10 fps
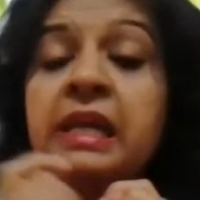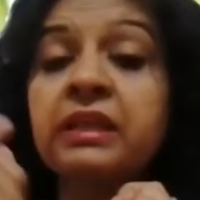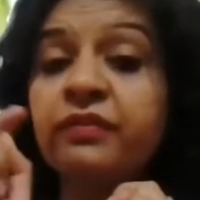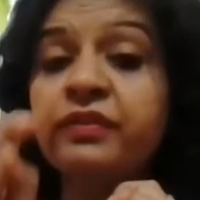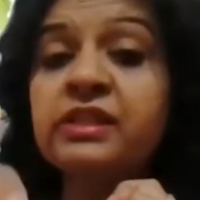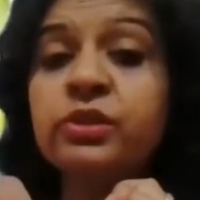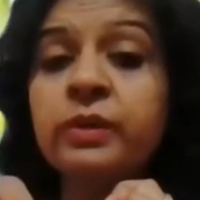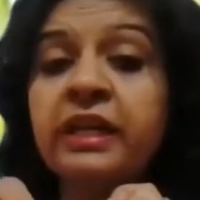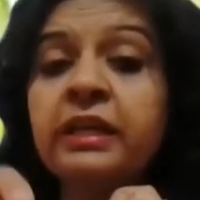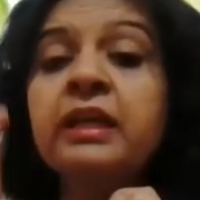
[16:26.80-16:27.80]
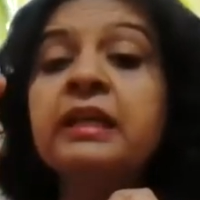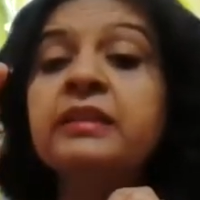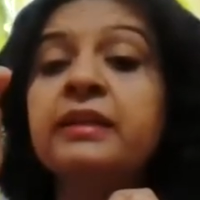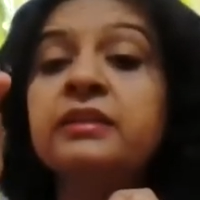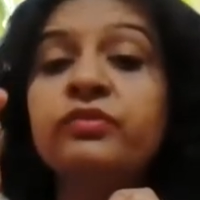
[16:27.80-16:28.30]
The filtrate
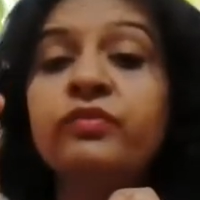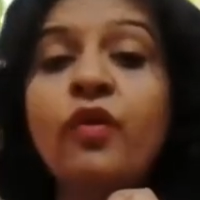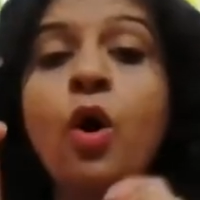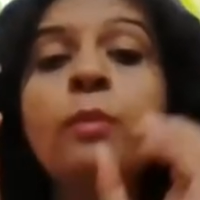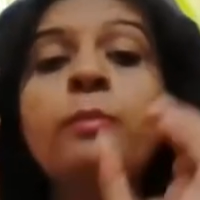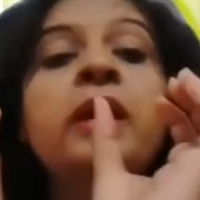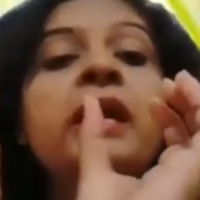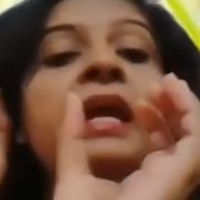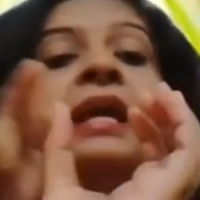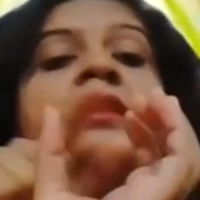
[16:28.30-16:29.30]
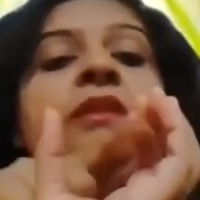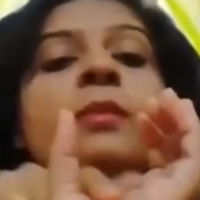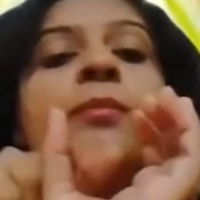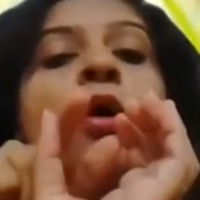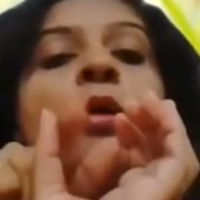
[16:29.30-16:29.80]
that is formed in
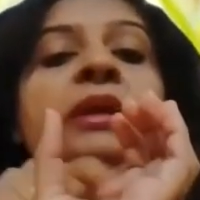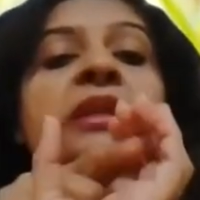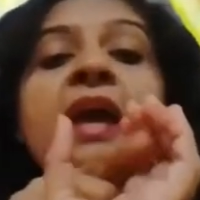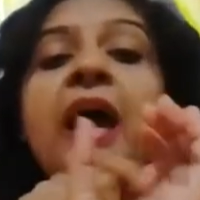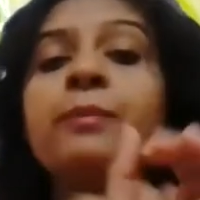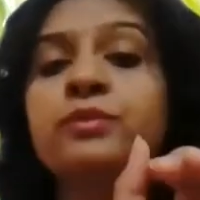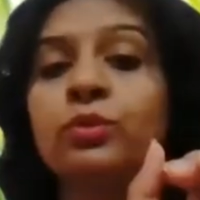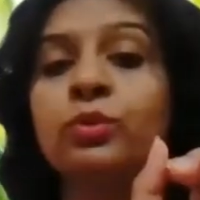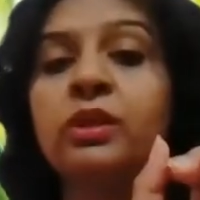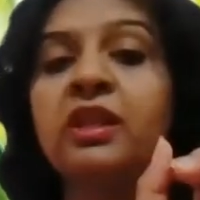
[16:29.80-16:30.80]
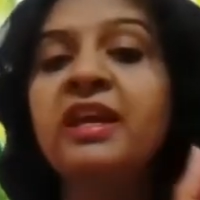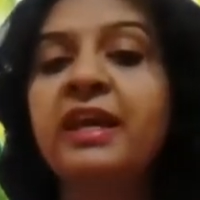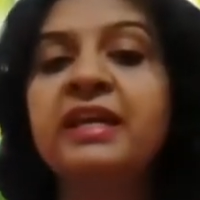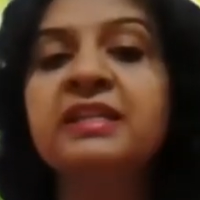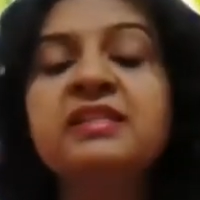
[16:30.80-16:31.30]
the Bowman capsule
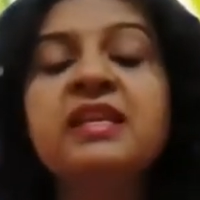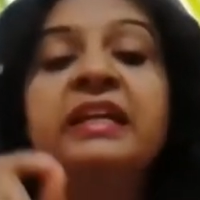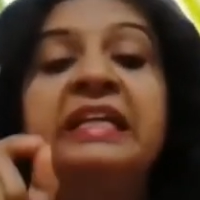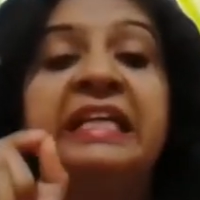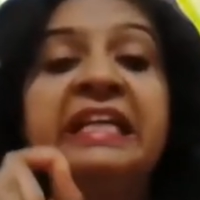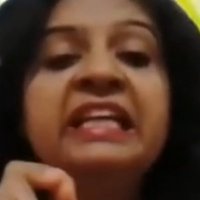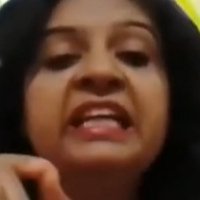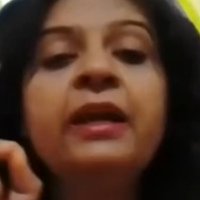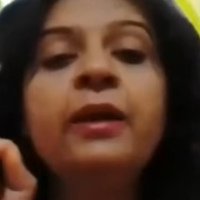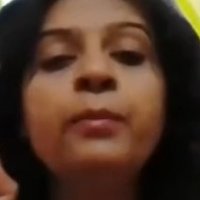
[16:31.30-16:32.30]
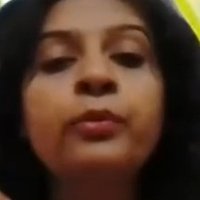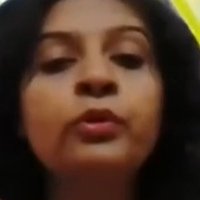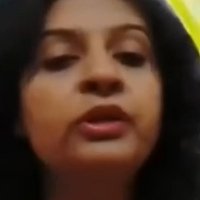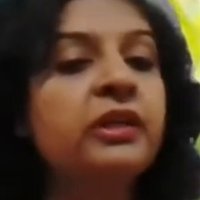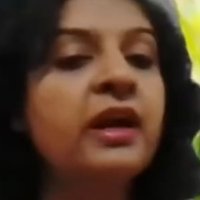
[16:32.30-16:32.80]
is
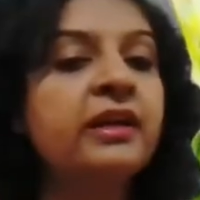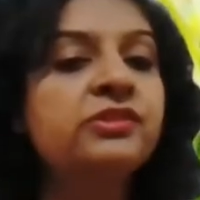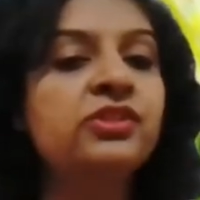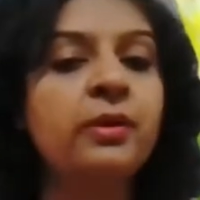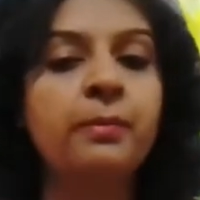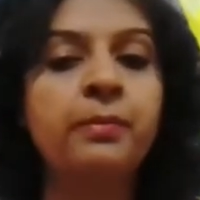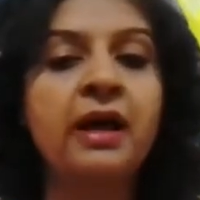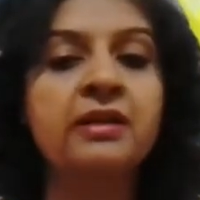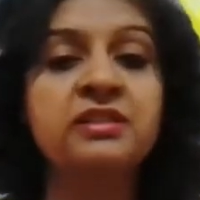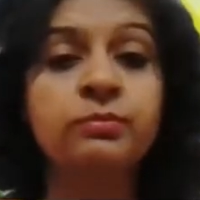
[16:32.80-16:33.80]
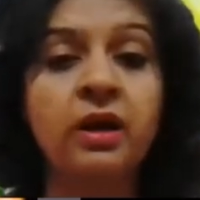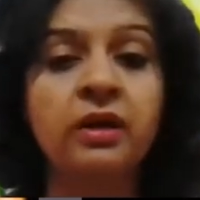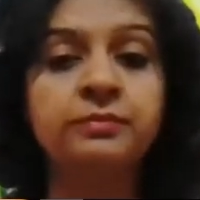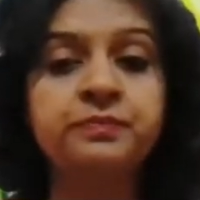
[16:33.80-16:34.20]
deproteinized plasma.